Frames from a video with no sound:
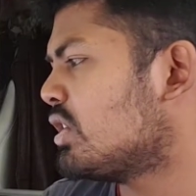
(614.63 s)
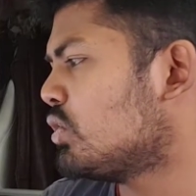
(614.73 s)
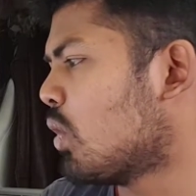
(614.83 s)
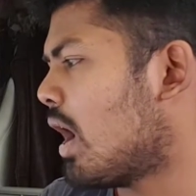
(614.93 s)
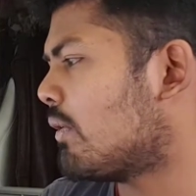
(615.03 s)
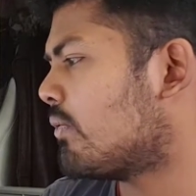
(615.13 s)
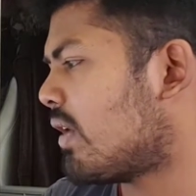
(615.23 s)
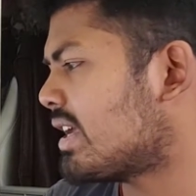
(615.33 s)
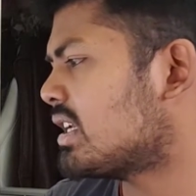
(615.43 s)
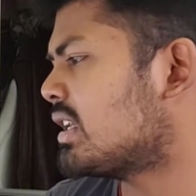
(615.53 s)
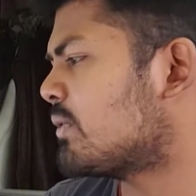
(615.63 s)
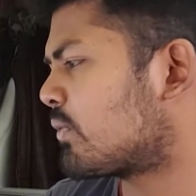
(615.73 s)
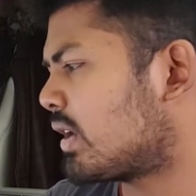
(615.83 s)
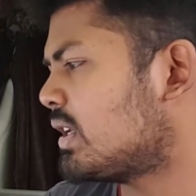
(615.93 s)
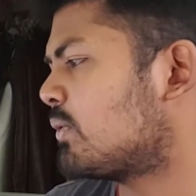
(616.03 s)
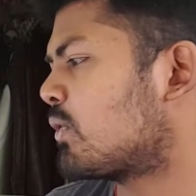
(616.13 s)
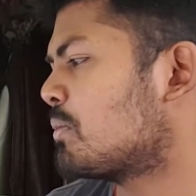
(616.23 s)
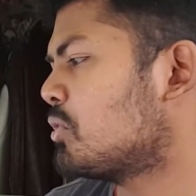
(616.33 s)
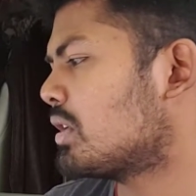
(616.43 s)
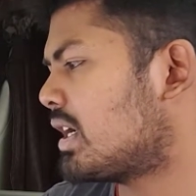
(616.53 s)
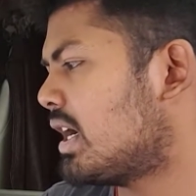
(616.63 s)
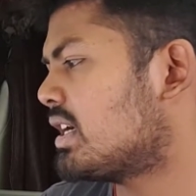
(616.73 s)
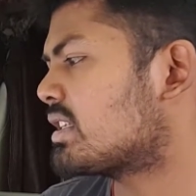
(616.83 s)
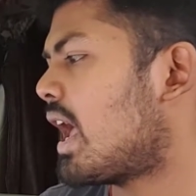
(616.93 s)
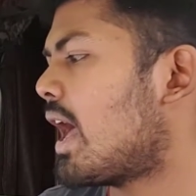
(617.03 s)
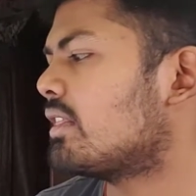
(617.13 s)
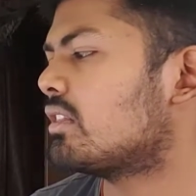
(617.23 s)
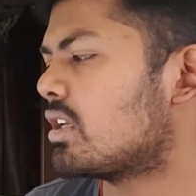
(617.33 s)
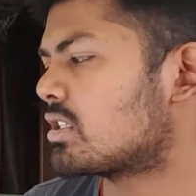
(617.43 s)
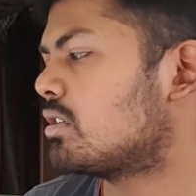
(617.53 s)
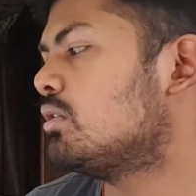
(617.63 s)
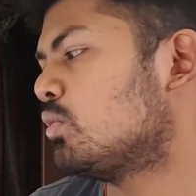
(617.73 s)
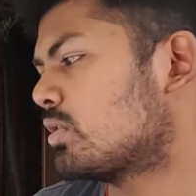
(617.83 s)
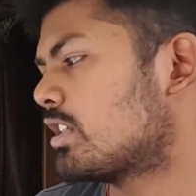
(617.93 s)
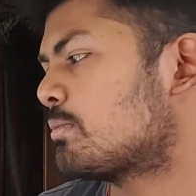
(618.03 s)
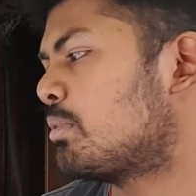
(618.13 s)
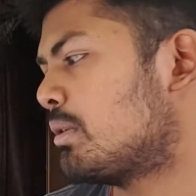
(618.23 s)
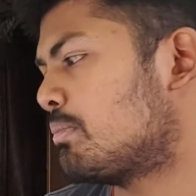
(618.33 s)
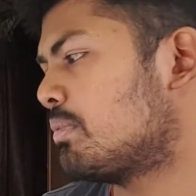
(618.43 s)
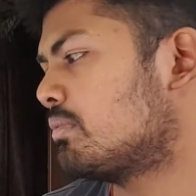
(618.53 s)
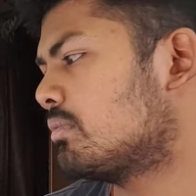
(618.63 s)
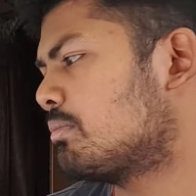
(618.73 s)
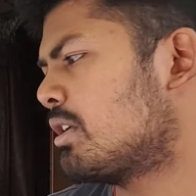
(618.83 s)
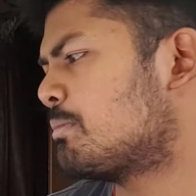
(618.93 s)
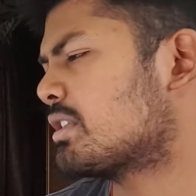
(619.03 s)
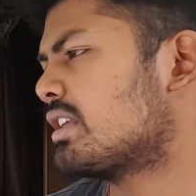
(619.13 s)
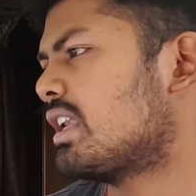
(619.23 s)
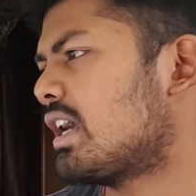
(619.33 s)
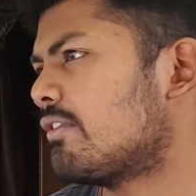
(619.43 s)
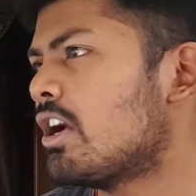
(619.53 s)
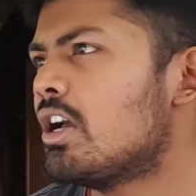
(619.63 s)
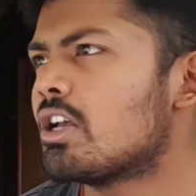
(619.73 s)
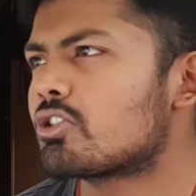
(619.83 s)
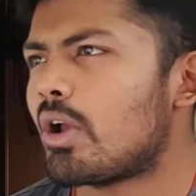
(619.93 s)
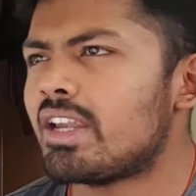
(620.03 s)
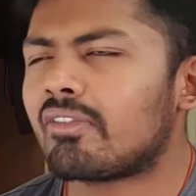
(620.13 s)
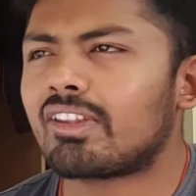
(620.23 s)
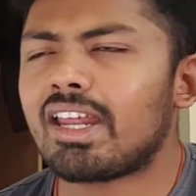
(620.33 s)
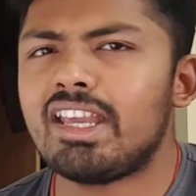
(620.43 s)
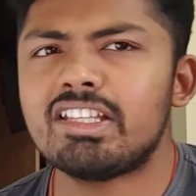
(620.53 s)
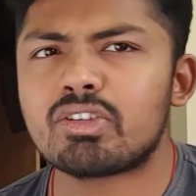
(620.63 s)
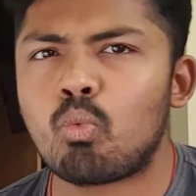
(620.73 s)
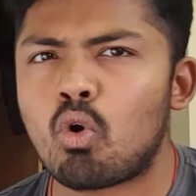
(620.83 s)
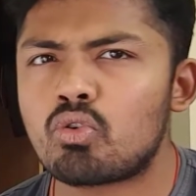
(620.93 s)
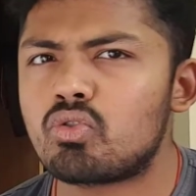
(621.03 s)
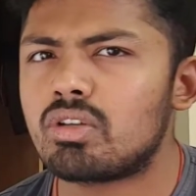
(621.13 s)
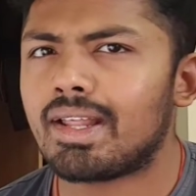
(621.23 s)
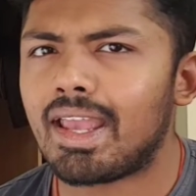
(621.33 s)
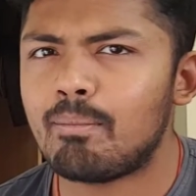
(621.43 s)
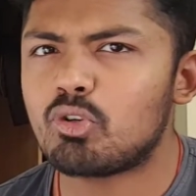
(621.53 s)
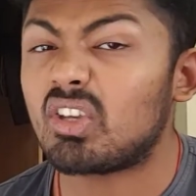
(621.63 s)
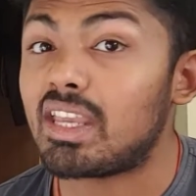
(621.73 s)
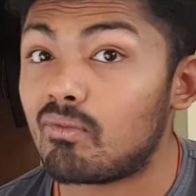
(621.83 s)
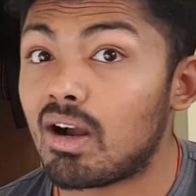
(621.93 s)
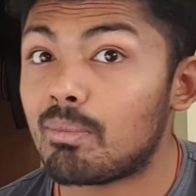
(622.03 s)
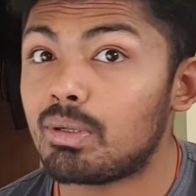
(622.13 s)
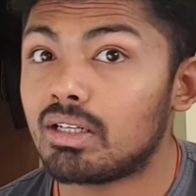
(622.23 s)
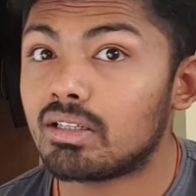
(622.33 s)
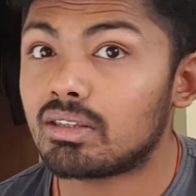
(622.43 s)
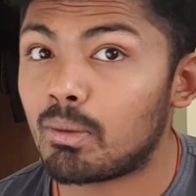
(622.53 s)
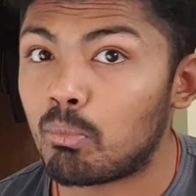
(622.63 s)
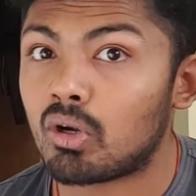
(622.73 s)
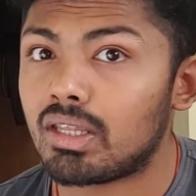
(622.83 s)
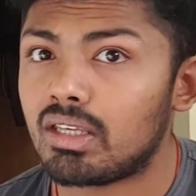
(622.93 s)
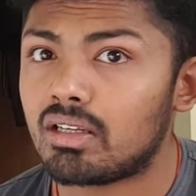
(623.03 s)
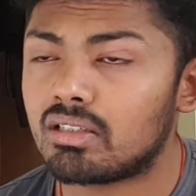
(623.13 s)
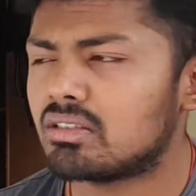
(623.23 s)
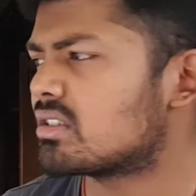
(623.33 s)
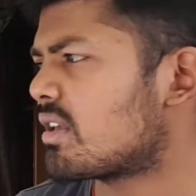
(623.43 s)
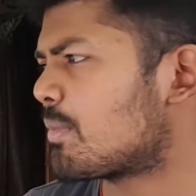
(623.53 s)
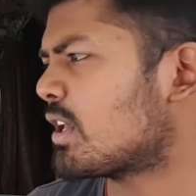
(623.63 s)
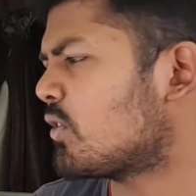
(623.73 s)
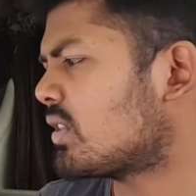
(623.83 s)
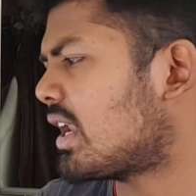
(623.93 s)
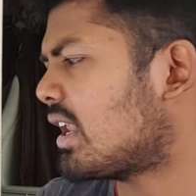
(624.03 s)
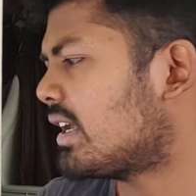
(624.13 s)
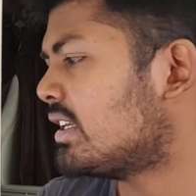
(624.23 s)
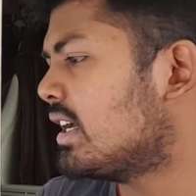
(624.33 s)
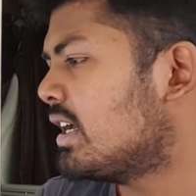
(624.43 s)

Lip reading: you are finally freed from your curse and thus loses purpose in life? So end of the day, he just want him to give up the body. Something along that line.